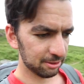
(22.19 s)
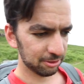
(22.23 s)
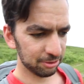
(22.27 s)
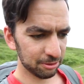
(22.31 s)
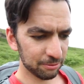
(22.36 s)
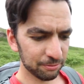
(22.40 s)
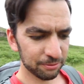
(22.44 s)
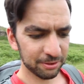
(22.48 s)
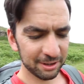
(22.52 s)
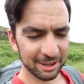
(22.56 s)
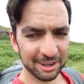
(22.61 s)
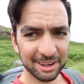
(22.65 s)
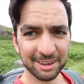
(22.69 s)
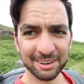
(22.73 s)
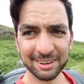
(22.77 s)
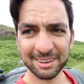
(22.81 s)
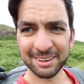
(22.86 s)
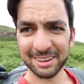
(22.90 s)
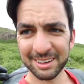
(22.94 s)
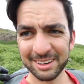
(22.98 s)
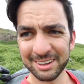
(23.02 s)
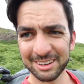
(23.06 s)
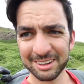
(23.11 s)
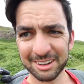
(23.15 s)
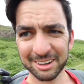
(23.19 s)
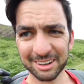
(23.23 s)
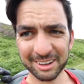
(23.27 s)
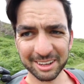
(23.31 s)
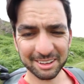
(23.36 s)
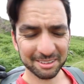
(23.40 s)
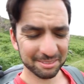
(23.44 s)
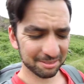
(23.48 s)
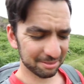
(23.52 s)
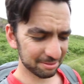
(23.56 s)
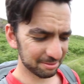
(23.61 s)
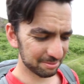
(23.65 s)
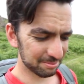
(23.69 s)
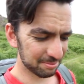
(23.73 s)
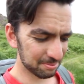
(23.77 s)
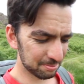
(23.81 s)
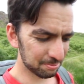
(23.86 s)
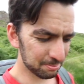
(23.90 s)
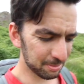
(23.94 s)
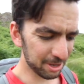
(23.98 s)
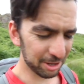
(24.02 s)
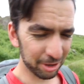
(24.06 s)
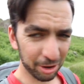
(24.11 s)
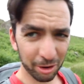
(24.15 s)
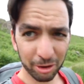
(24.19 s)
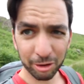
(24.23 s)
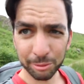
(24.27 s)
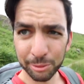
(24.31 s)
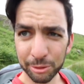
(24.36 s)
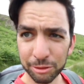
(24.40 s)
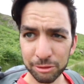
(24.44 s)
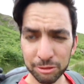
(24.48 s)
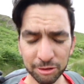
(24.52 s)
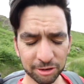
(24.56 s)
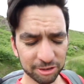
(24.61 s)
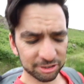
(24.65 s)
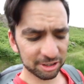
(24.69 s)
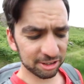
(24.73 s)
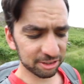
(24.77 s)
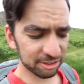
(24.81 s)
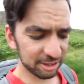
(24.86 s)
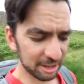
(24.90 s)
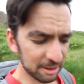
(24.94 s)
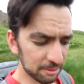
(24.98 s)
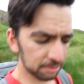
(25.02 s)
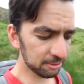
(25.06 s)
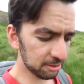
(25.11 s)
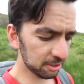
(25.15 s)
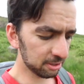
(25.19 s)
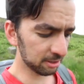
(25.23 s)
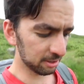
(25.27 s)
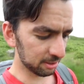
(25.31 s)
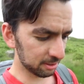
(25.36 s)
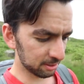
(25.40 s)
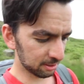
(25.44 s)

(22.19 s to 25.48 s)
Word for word: something like made a horrible crunching sound.